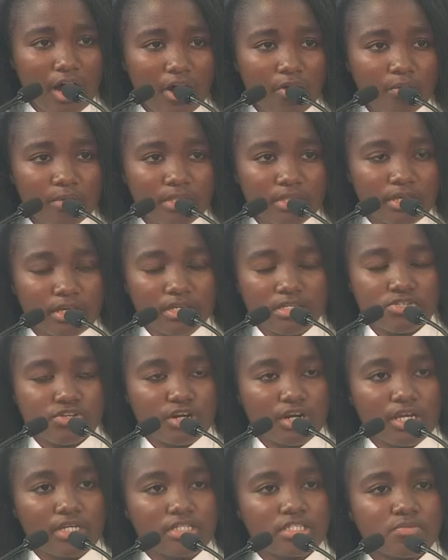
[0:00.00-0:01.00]
will the
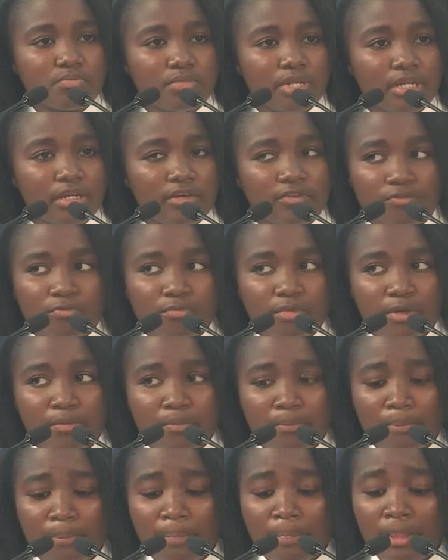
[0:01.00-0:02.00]
Israelites believe me?
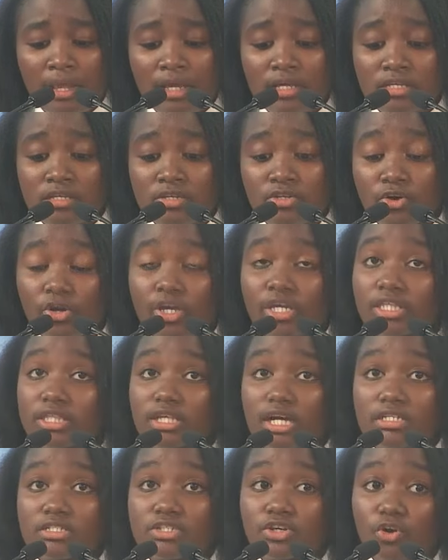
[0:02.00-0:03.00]
Knowing
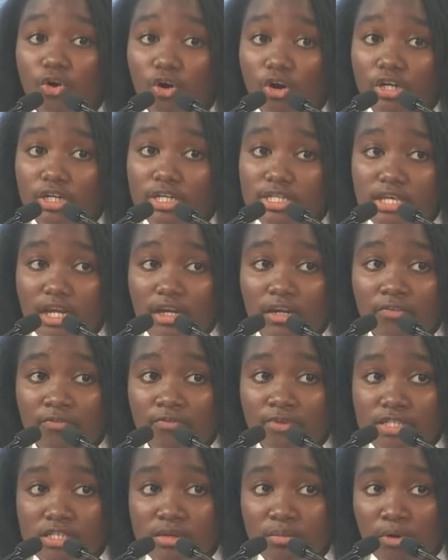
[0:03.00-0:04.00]
that God is an
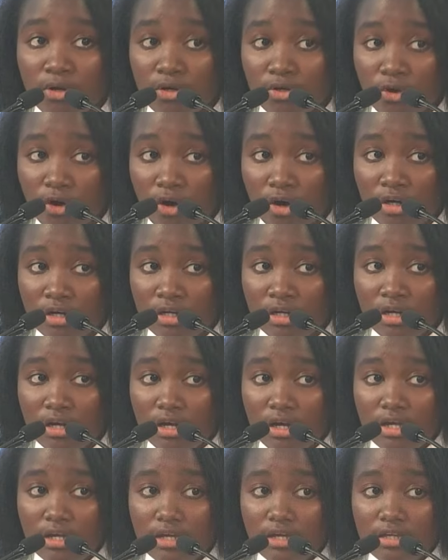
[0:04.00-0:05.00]
invisible God,
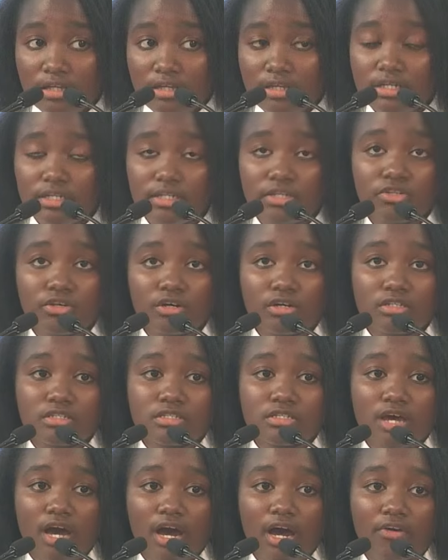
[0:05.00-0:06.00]
he did not
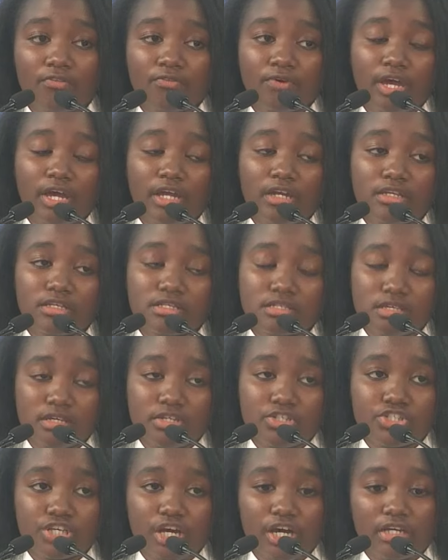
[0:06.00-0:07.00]
have any
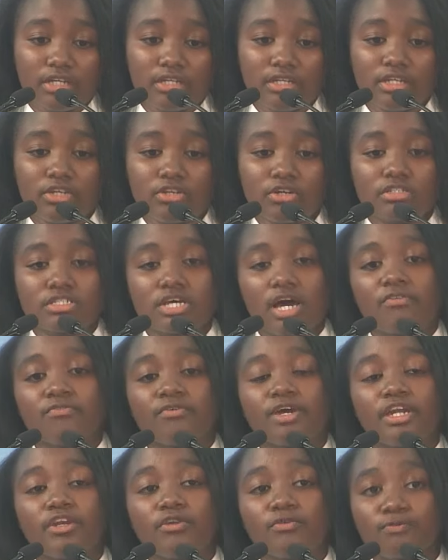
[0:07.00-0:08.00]
stature, he did not have
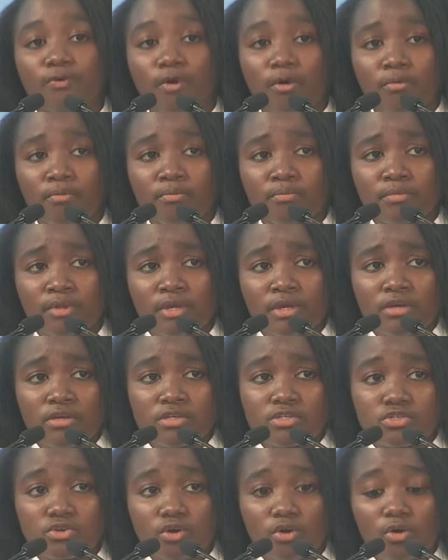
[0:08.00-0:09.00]
any form.
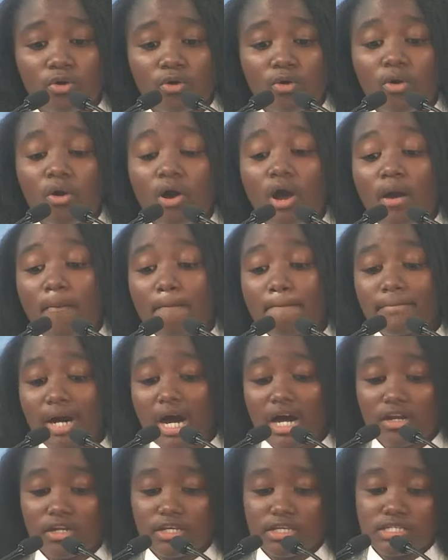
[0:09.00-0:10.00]
So
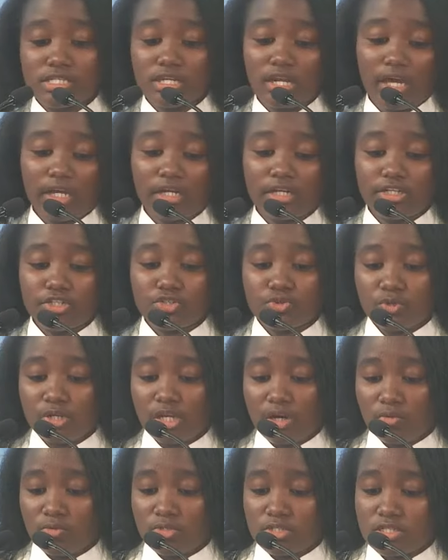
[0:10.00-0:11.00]
man is likely to doubt.